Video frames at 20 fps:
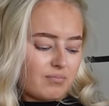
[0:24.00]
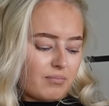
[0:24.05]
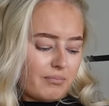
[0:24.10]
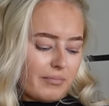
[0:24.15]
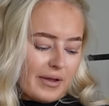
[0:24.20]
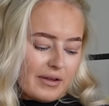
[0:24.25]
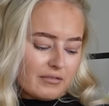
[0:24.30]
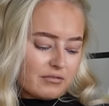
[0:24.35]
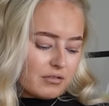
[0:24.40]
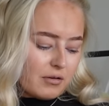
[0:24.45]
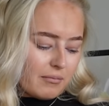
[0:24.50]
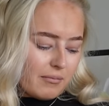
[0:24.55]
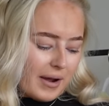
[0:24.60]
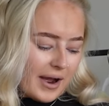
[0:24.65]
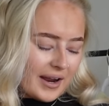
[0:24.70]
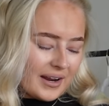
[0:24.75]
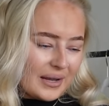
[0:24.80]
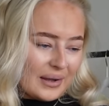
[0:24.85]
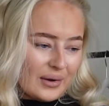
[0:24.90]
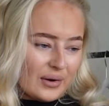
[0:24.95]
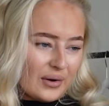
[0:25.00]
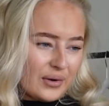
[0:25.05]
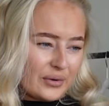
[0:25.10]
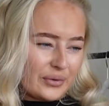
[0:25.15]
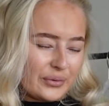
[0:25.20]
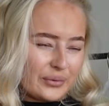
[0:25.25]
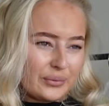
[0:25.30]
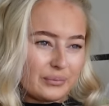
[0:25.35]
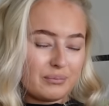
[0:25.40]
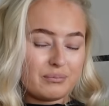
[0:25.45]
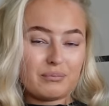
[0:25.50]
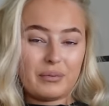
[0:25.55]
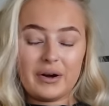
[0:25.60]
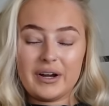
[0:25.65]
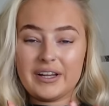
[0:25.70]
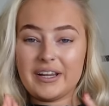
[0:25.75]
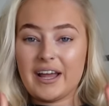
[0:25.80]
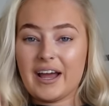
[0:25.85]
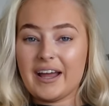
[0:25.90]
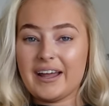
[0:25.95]
bit from Mango,
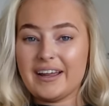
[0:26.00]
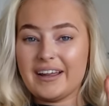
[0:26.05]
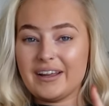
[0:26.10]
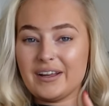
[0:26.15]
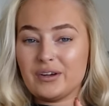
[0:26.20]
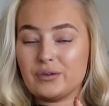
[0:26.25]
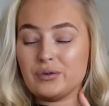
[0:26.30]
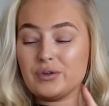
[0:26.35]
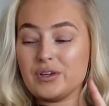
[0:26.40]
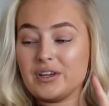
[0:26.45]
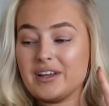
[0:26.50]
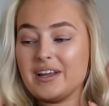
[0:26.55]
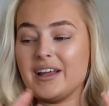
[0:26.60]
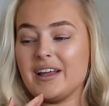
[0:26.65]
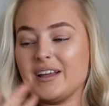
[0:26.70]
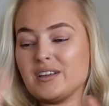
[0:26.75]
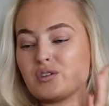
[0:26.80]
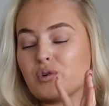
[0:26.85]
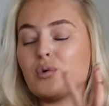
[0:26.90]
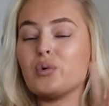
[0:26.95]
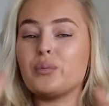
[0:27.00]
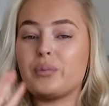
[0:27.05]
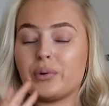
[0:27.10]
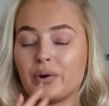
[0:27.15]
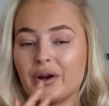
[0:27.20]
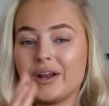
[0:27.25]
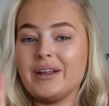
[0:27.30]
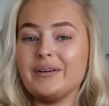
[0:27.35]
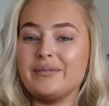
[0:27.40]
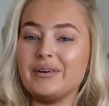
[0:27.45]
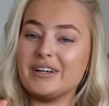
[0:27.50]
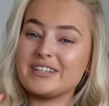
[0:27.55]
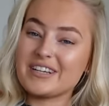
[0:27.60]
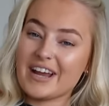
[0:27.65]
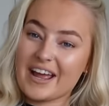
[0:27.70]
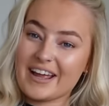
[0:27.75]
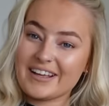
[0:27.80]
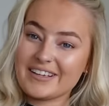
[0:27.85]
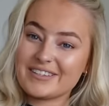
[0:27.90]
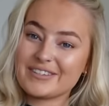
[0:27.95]
but yeah, it is all pretty much
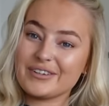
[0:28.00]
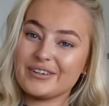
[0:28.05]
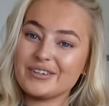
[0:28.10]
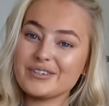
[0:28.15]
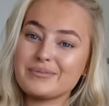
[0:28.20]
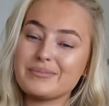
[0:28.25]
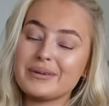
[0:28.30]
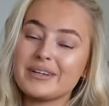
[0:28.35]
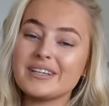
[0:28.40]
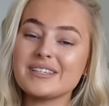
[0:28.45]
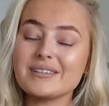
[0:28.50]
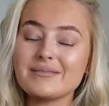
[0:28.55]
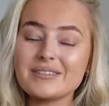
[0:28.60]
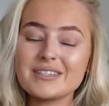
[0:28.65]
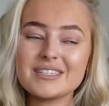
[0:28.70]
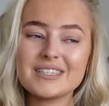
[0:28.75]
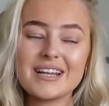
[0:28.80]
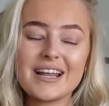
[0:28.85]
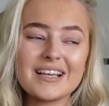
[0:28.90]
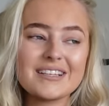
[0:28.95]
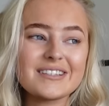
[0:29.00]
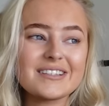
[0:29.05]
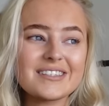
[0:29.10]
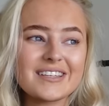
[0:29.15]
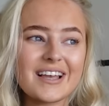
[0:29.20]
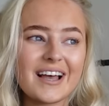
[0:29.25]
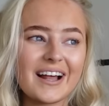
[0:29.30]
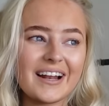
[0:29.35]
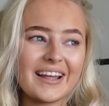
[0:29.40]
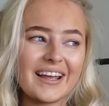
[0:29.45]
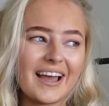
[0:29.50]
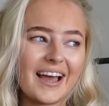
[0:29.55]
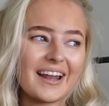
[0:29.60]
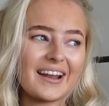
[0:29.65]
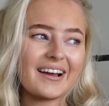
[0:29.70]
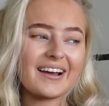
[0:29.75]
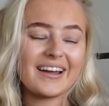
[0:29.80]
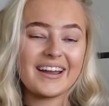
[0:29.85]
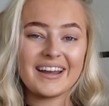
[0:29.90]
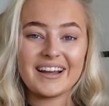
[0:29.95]
ASOS because I'm just an ASOS girly and
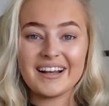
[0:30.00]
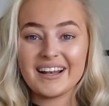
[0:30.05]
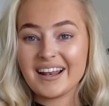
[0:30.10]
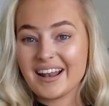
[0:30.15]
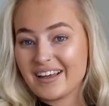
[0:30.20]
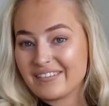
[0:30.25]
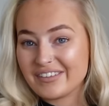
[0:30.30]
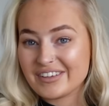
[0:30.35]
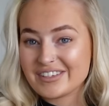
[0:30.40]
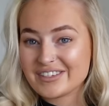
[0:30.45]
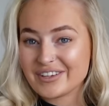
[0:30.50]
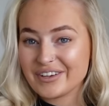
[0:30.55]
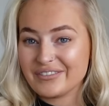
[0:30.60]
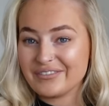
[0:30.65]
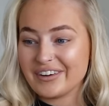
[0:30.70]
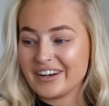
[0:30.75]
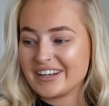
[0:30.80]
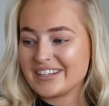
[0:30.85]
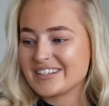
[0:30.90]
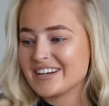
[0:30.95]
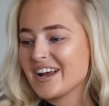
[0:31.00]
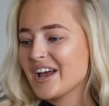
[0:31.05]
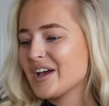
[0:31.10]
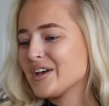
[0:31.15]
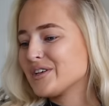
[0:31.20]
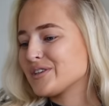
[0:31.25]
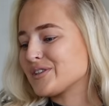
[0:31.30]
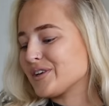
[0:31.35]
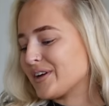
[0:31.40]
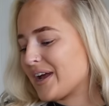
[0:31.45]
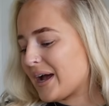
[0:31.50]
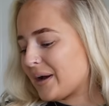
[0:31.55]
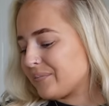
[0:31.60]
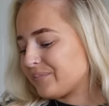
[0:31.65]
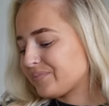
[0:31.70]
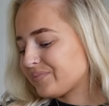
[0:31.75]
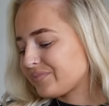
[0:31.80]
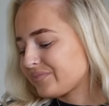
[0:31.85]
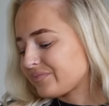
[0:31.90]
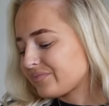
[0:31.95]
I love it so much. So yeah,
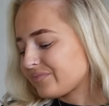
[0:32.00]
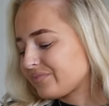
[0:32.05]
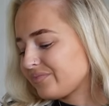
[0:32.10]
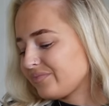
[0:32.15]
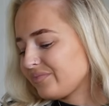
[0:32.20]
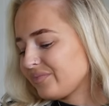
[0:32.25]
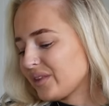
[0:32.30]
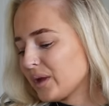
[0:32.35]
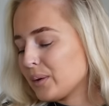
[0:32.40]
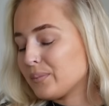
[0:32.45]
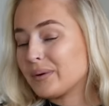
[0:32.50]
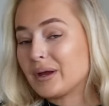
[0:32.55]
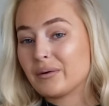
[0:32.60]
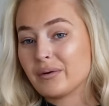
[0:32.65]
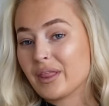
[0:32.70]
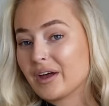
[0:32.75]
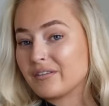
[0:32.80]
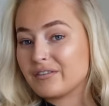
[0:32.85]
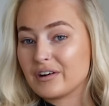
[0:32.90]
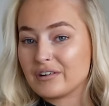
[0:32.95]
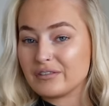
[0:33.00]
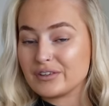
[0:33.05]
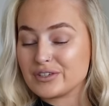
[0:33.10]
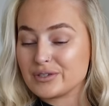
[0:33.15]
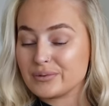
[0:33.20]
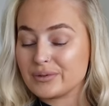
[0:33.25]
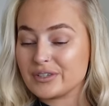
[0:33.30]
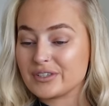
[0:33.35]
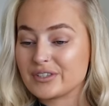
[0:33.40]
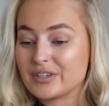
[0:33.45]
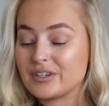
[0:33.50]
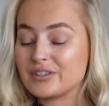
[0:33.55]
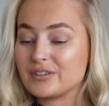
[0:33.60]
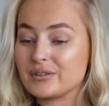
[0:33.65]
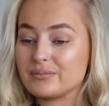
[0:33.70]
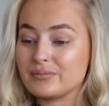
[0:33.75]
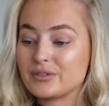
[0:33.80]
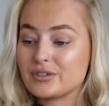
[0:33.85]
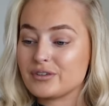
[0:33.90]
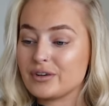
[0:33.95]
but yeah, without further ado, we're just going to
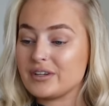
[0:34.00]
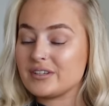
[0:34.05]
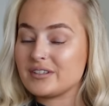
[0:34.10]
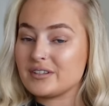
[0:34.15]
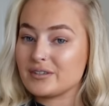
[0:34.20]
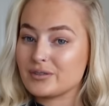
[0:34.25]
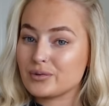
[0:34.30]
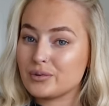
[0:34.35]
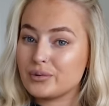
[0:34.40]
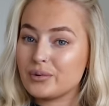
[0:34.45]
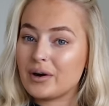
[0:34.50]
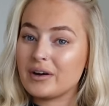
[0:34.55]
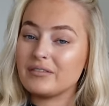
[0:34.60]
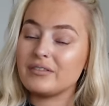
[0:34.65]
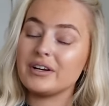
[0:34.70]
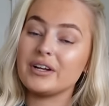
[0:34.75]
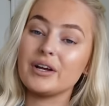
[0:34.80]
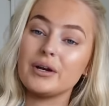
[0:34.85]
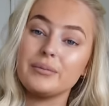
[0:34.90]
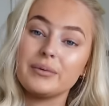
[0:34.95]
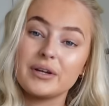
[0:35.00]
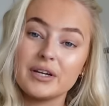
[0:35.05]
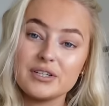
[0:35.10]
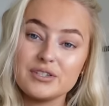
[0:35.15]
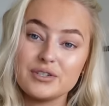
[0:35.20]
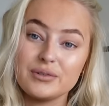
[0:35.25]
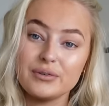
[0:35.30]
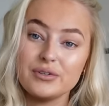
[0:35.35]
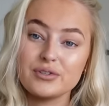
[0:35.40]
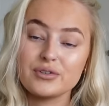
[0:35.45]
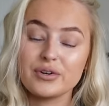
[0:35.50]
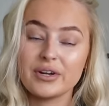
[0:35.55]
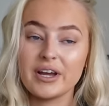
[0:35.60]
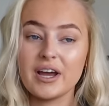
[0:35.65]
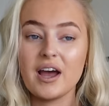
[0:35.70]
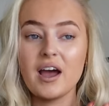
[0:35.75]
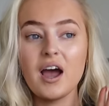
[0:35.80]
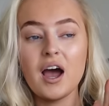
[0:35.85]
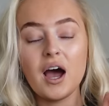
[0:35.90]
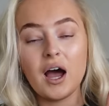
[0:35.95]
jump straight into this haul. I really hope you guys do enjoy it.
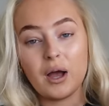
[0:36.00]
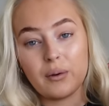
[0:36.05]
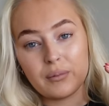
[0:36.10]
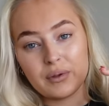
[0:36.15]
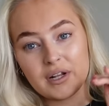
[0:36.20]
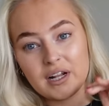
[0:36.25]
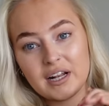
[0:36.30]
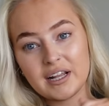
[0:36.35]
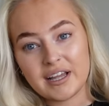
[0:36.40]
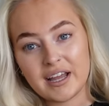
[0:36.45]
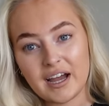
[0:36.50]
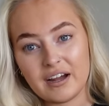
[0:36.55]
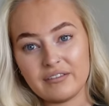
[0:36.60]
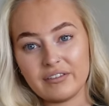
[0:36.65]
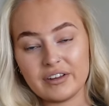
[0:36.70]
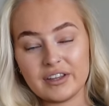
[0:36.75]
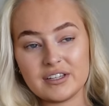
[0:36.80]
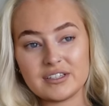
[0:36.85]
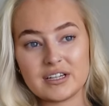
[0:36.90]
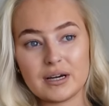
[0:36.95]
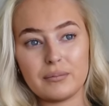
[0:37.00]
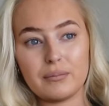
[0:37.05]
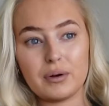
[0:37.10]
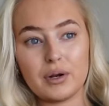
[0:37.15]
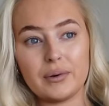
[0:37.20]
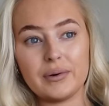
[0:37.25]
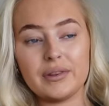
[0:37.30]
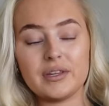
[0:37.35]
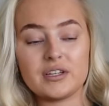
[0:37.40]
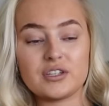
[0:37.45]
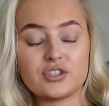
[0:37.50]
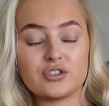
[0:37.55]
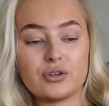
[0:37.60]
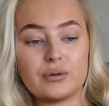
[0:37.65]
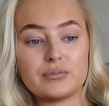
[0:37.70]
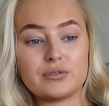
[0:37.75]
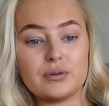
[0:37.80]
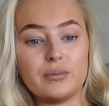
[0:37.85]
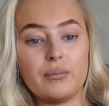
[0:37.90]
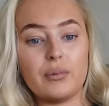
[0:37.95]
I'm going to link everything down below in the
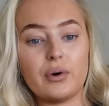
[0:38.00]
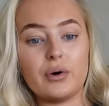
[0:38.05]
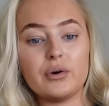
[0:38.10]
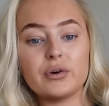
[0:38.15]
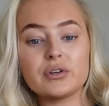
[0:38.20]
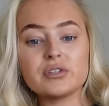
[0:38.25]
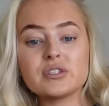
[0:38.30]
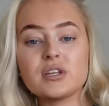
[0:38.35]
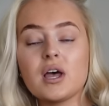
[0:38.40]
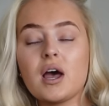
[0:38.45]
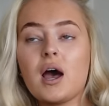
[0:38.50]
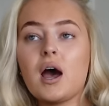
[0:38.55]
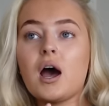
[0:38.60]
description box.